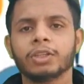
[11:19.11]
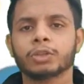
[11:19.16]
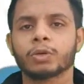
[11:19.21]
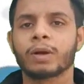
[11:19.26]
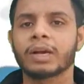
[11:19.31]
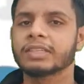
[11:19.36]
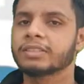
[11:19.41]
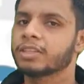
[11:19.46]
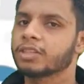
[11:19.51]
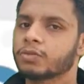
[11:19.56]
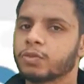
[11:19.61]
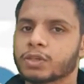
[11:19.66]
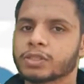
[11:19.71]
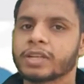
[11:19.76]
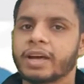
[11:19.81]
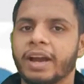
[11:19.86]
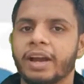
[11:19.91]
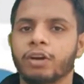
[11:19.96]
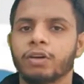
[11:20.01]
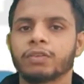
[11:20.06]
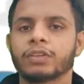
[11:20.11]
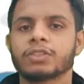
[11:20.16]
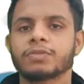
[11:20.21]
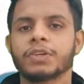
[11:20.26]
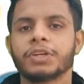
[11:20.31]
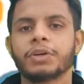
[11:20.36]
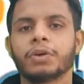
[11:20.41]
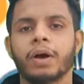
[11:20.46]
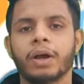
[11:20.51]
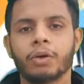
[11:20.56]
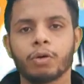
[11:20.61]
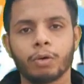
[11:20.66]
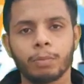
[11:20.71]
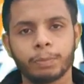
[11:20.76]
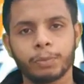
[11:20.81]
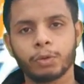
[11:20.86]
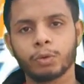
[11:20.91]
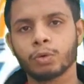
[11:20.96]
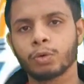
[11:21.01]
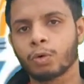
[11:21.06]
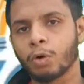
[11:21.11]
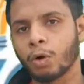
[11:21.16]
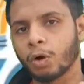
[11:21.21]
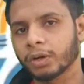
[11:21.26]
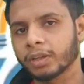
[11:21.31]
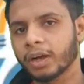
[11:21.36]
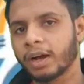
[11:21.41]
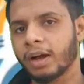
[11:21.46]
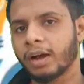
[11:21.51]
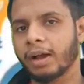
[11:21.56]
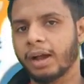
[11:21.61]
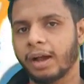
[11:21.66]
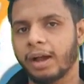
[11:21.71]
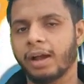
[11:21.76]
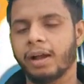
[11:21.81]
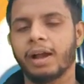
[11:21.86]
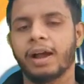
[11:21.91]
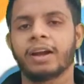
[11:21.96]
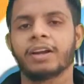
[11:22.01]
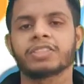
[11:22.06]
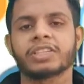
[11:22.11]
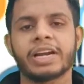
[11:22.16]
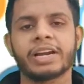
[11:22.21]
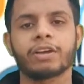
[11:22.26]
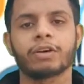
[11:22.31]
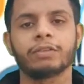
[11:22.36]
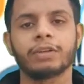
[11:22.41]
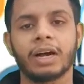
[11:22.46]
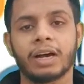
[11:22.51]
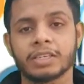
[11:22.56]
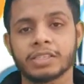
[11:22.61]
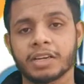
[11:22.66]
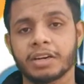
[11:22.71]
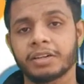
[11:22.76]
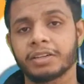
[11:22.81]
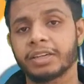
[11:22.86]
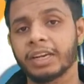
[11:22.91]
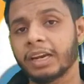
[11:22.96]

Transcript: So guys, this was the end of this video. I hope you got the understanding of the hazard.